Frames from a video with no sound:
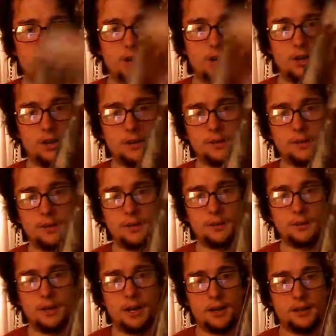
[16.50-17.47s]
Halls of
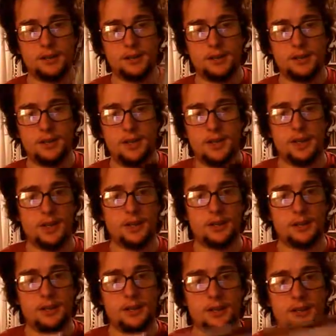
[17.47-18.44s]
Undermountain Mountain,
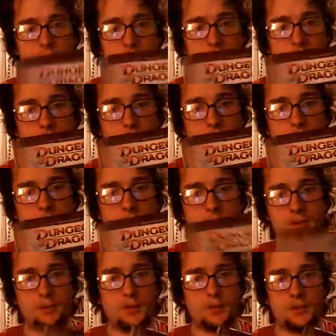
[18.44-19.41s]
and Doom
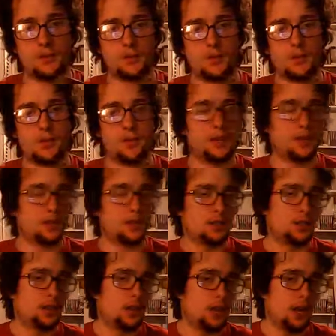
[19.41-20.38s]
4's but for Fourth
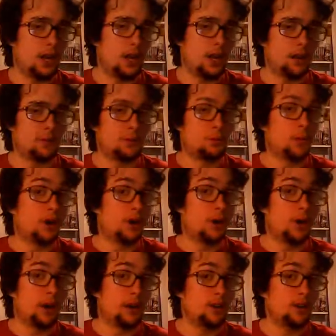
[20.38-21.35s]
Edition. And I was
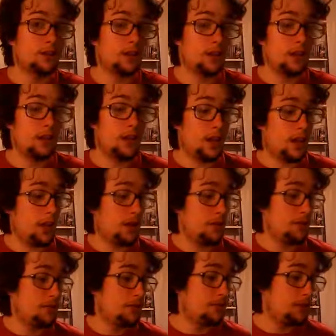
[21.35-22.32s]
wondering
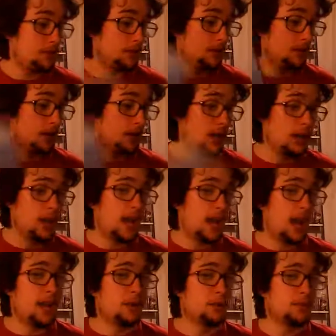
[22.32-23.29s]
if
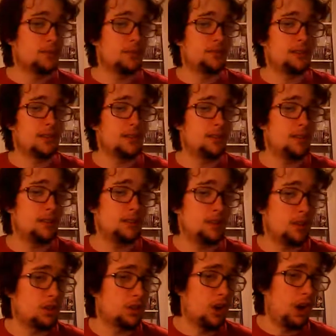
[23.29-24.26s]
anyone's ever given
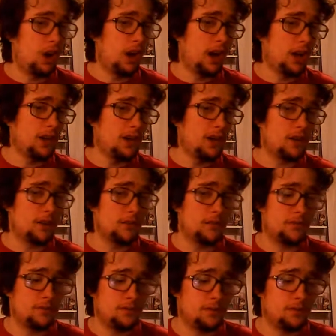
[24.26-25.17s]
this a thought, if